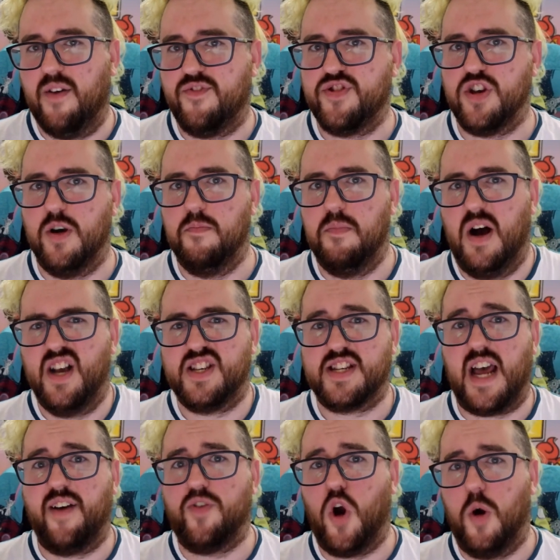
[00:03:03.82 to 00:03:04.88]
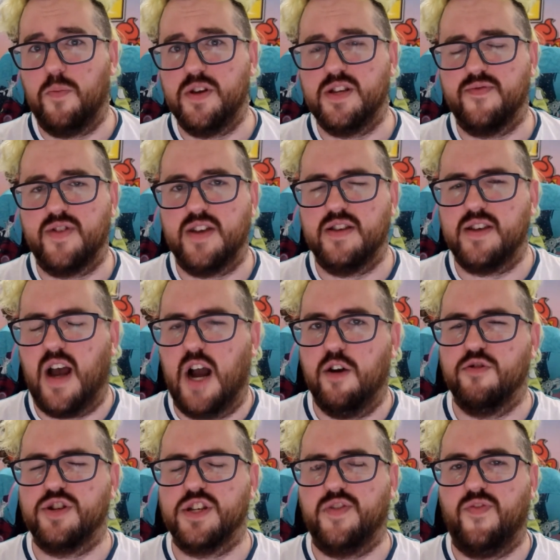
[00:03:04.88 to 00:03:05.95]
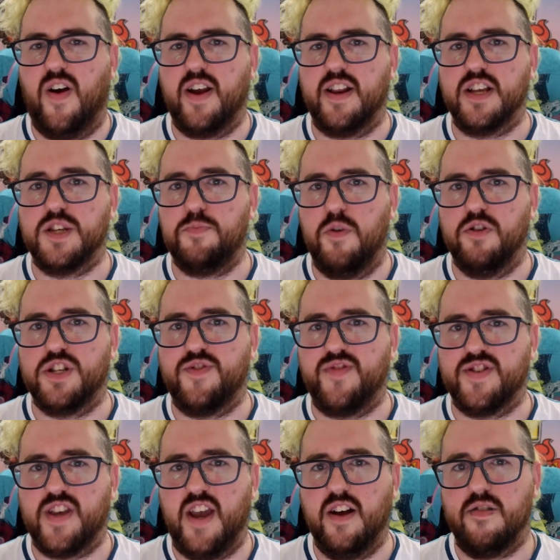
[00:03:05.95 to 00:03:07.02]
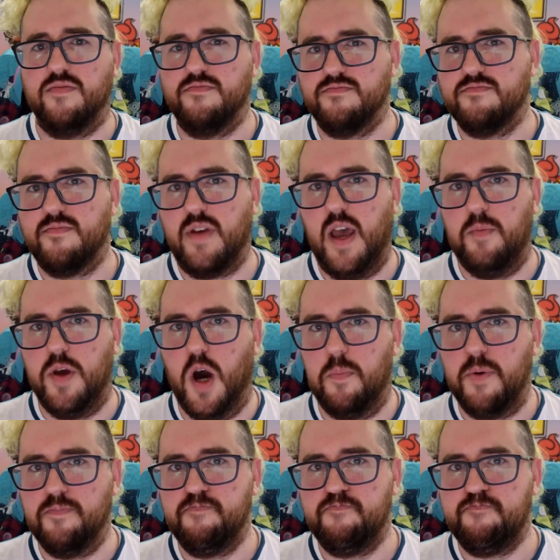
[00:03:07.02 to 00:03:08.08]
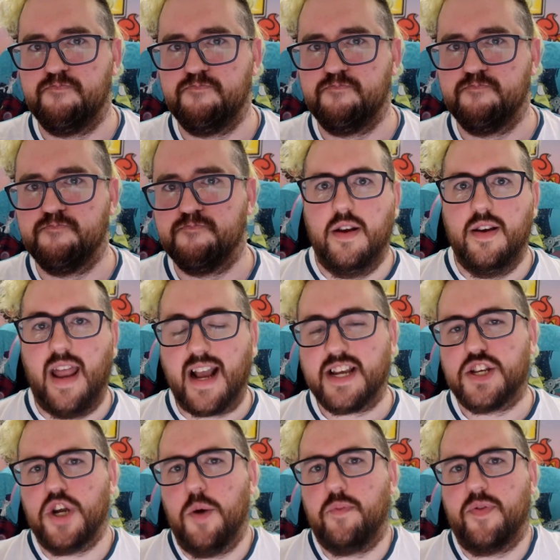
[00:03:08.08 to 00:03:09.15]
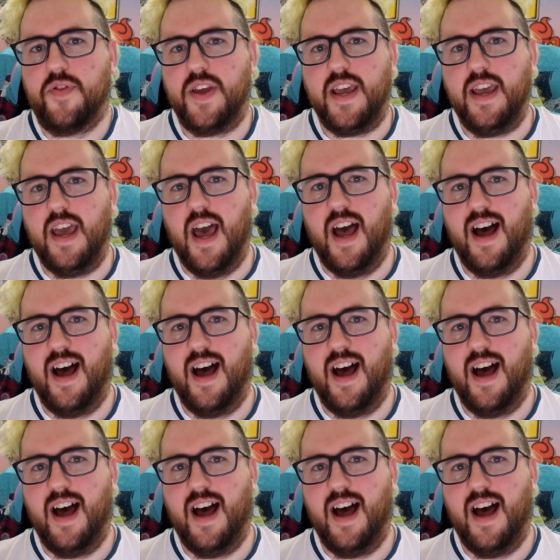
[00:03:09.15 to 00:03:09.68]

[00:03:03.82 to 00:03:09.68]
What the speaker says: some staff copies of these Iris's Fighting Spirits for sale, hit me up. Next up, the